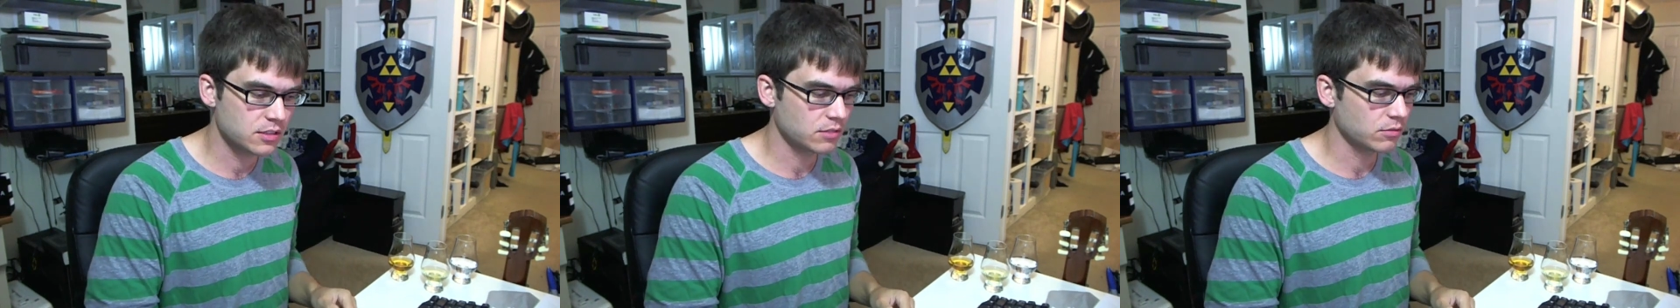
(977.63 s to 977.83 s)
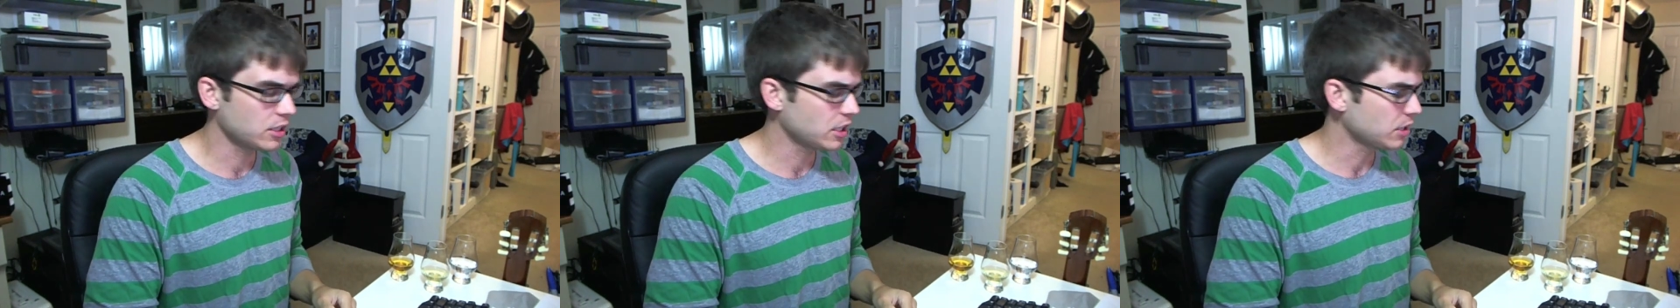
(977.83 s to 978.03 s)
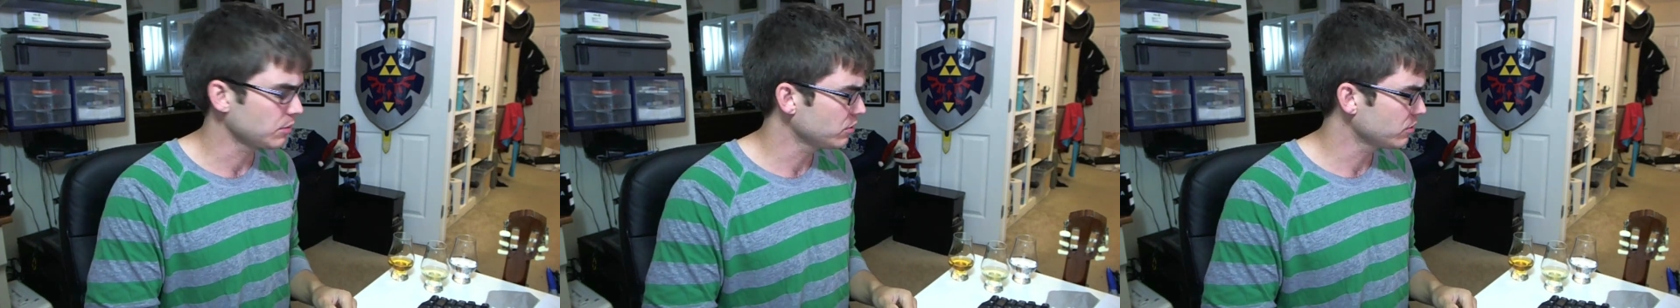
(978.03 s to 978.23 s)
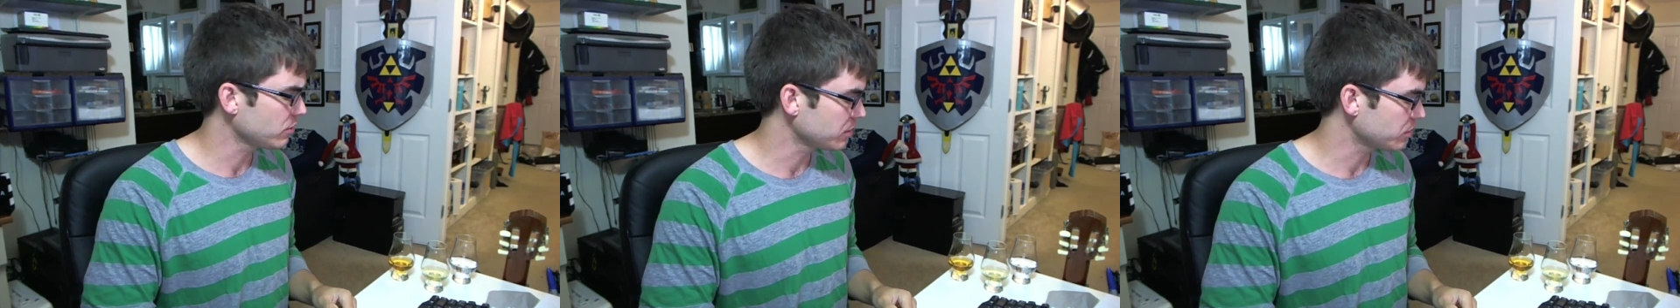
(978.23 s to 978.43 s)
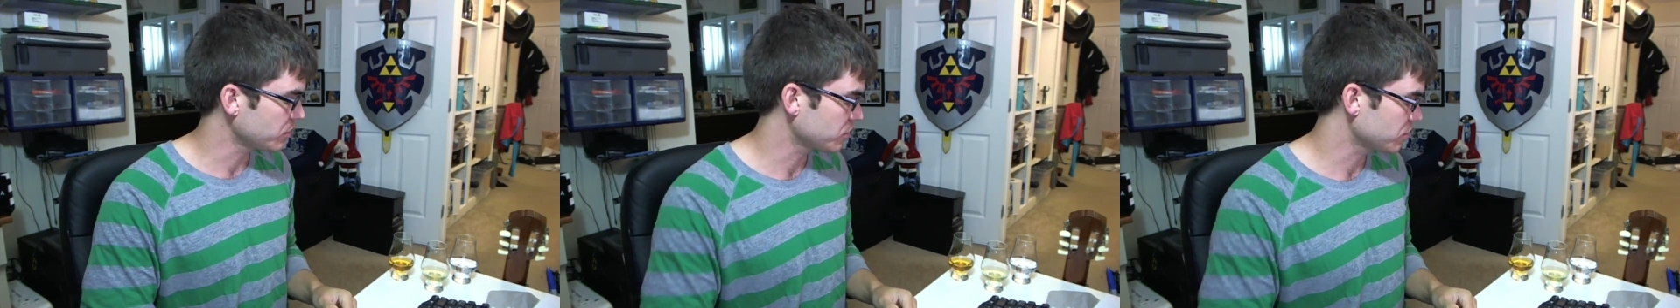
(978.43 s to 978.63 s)
and we can move
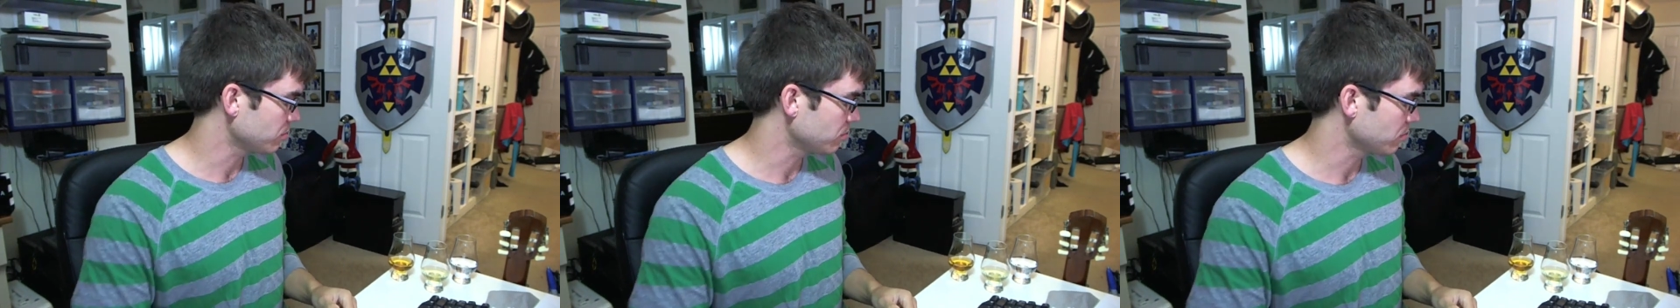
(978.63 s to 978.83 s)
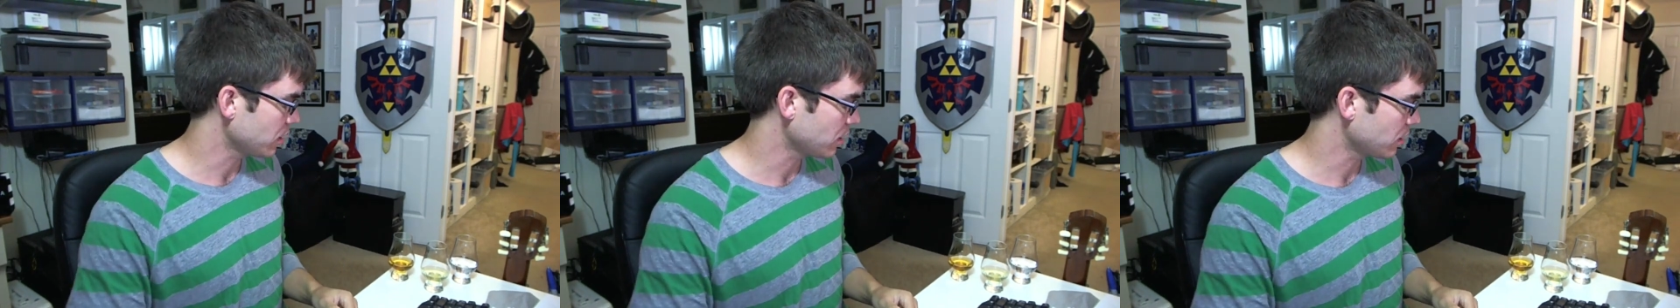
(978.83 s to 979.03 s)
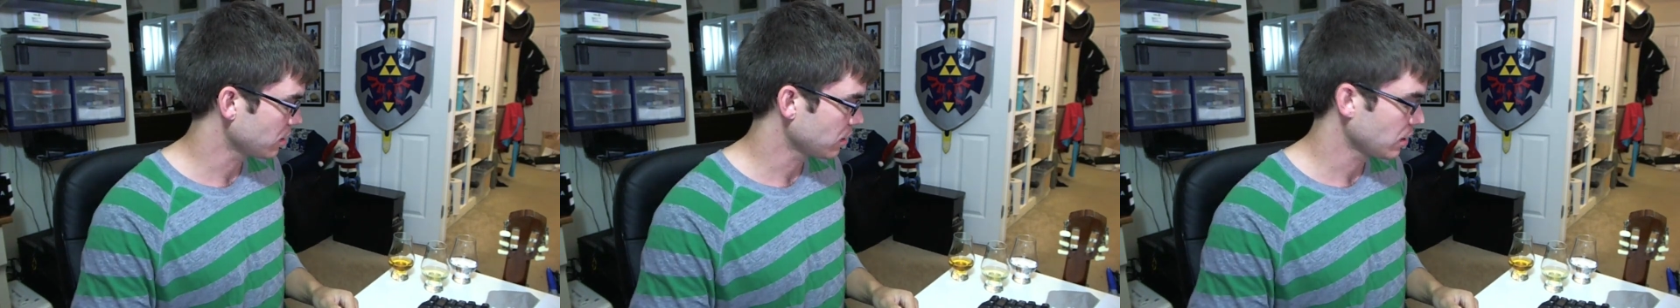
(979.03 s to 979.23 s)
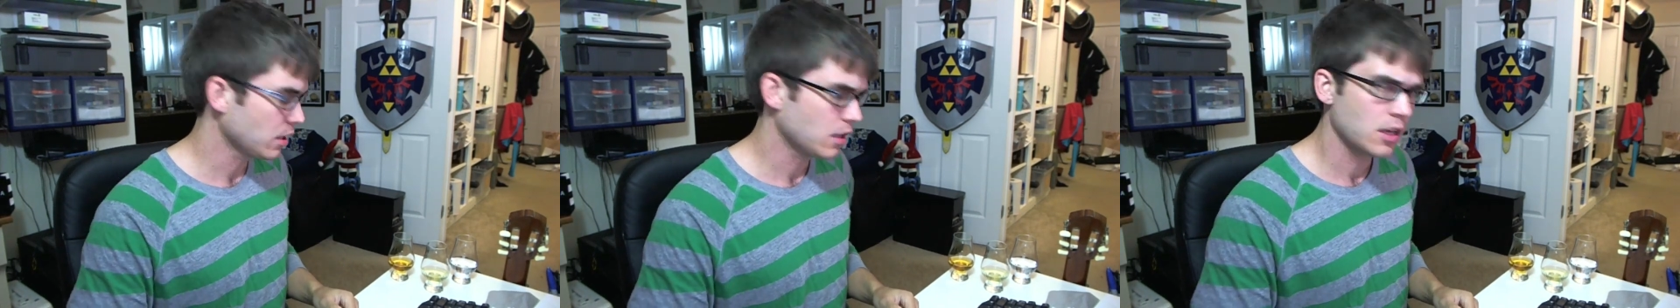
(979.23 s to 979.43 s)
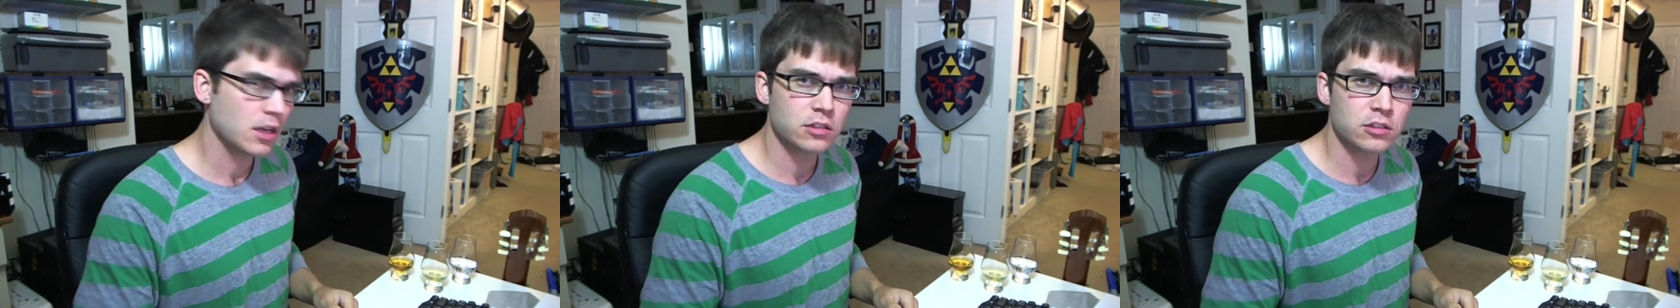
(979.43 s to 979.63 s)
on to
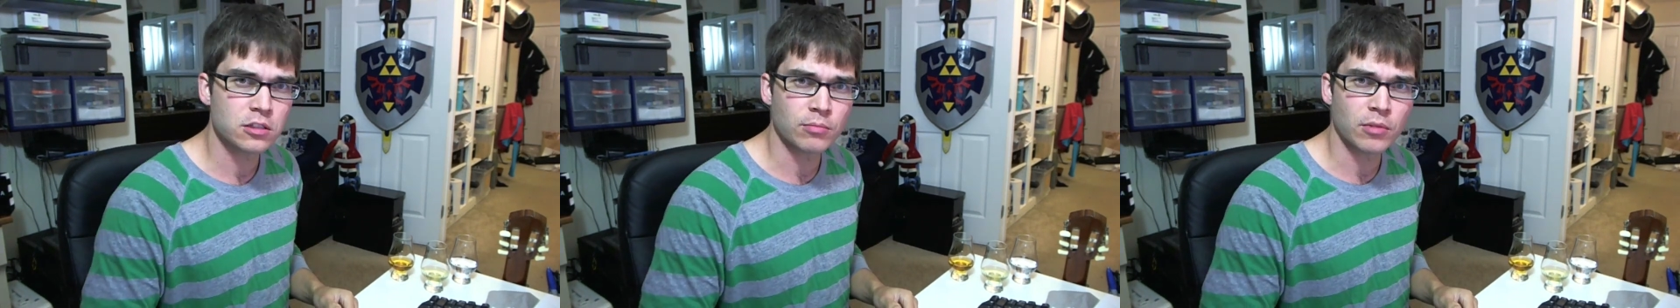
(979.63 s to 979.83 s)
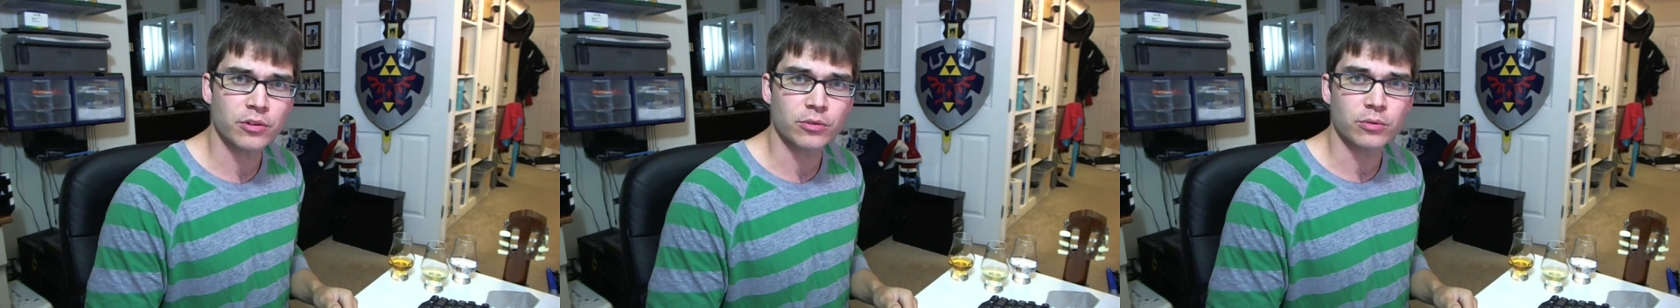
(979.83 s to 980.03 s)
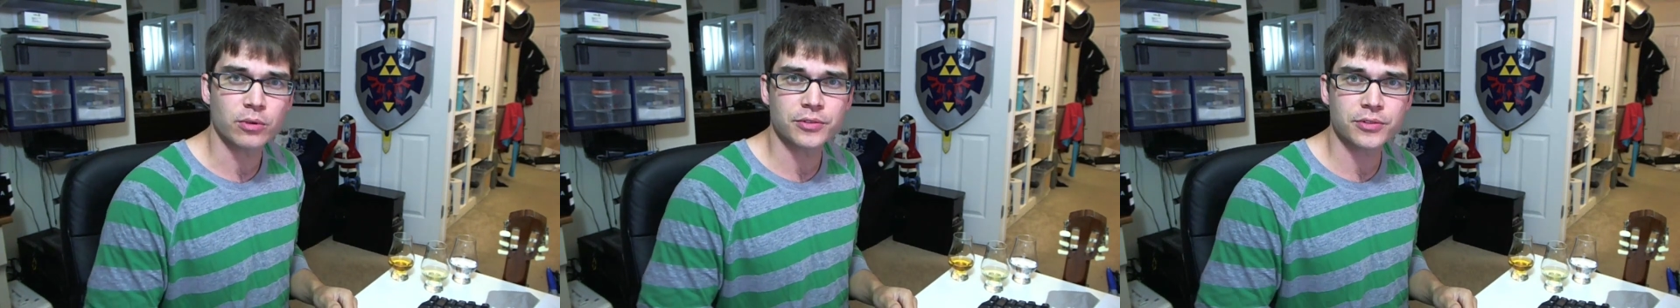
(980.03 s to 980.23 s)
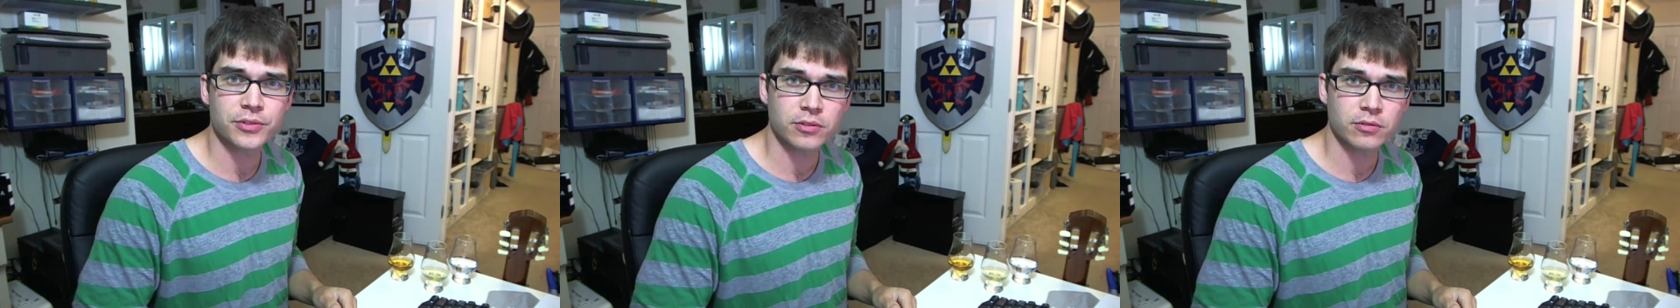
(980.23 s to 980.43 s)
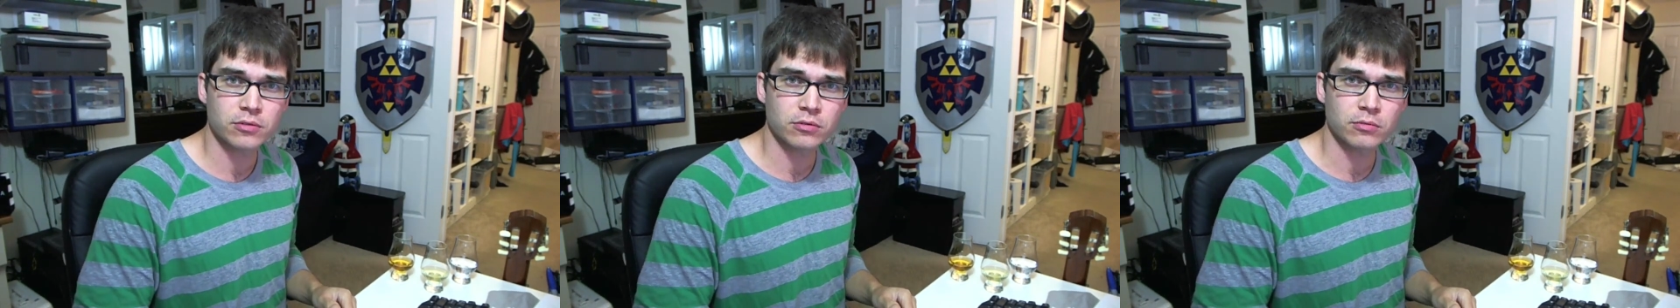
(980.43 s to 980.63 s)
some other
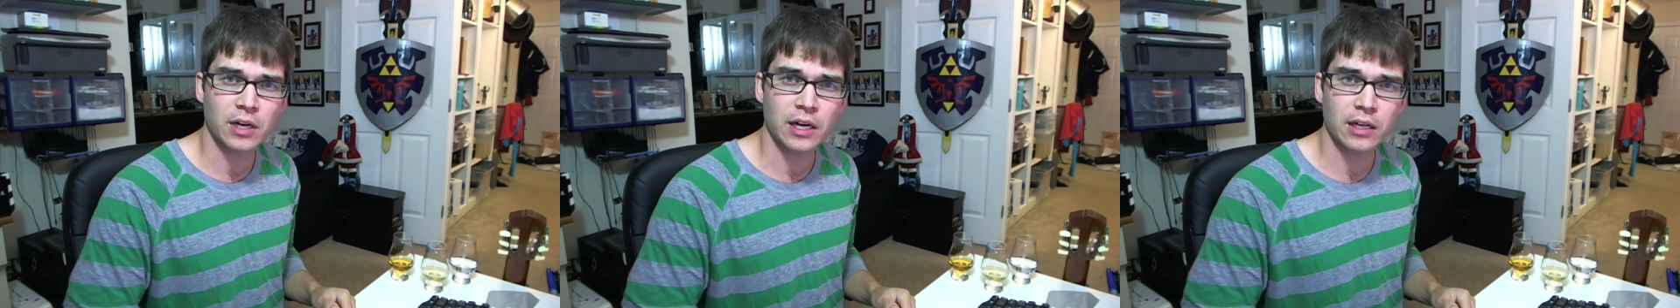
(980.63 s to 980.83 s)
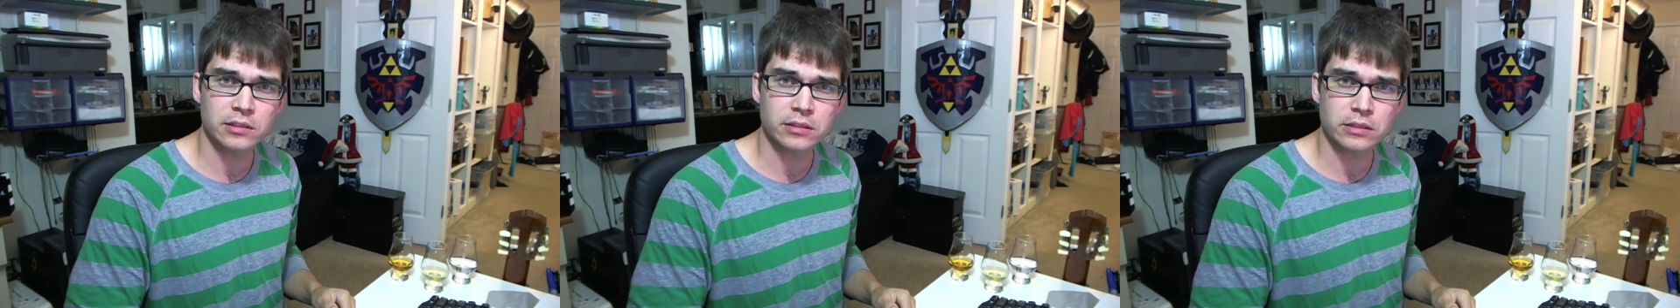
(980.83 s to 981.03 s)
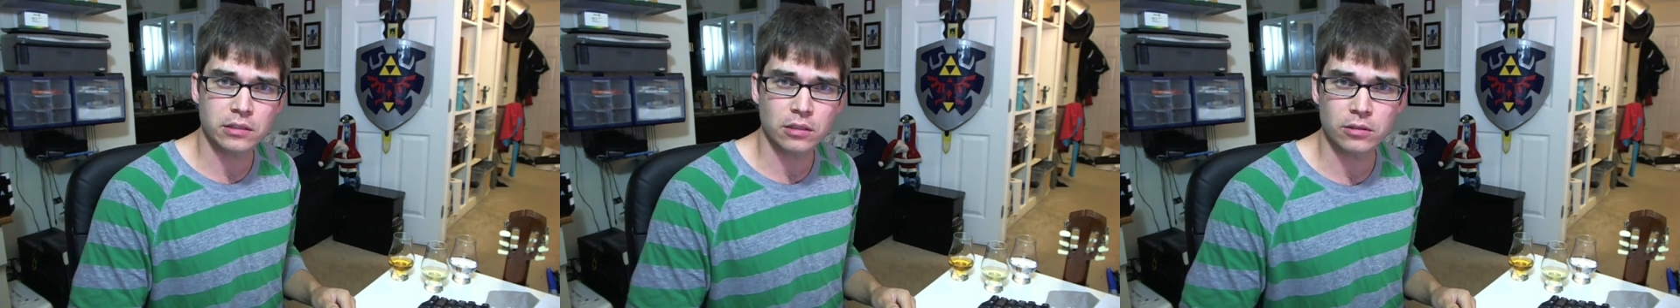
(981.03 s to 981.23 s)
ones from Highlands,